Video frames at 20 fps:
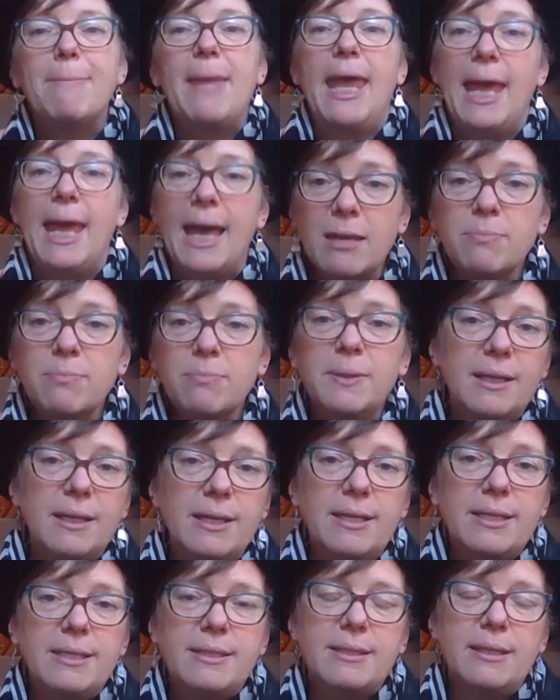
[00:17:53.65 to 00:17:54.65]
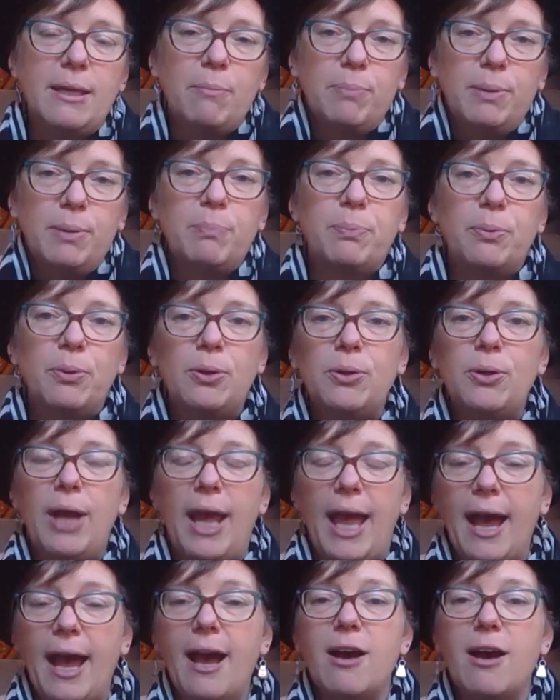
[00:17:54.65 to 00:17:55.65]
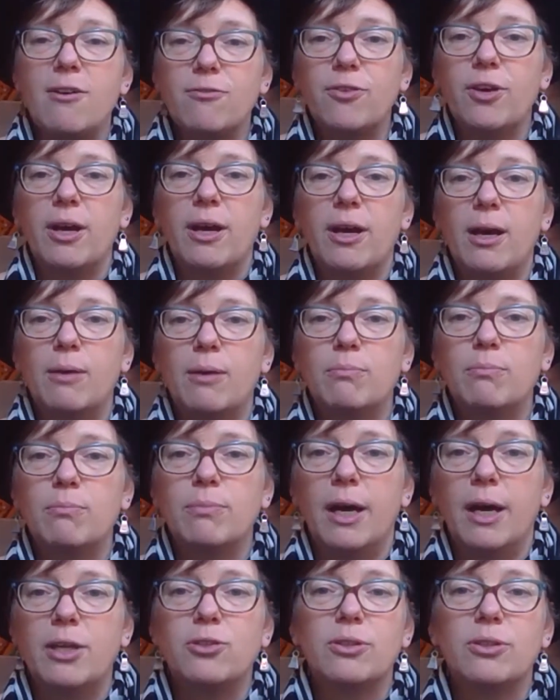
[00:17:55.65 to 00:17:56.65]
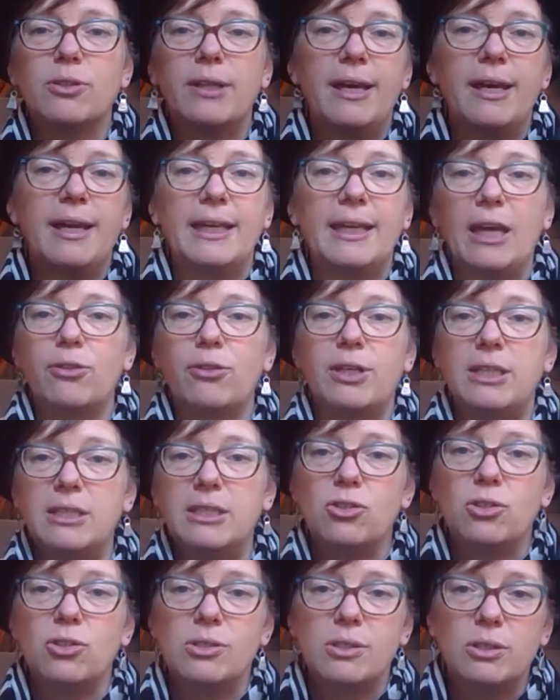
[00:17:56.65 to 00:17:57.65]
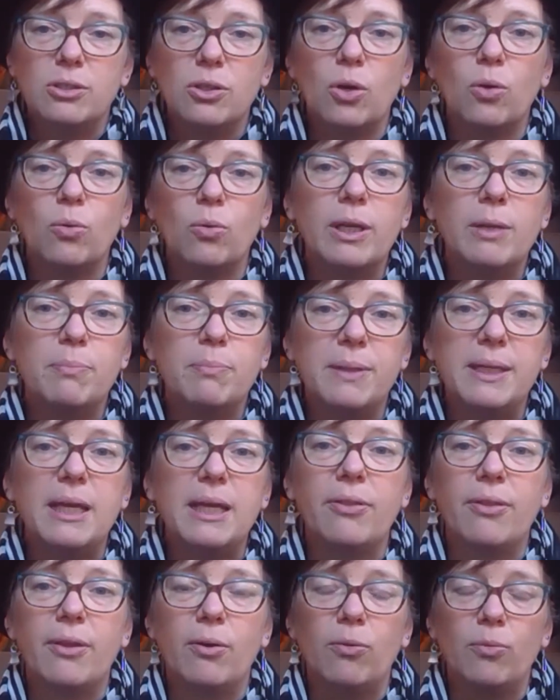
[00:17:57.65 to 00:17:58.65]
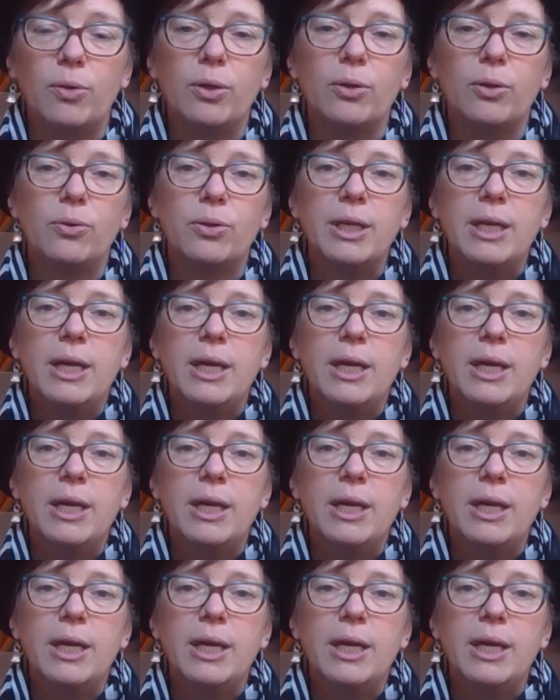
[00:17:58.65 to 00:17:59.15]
And because some people have underlying health conditions and don't want to be on the road.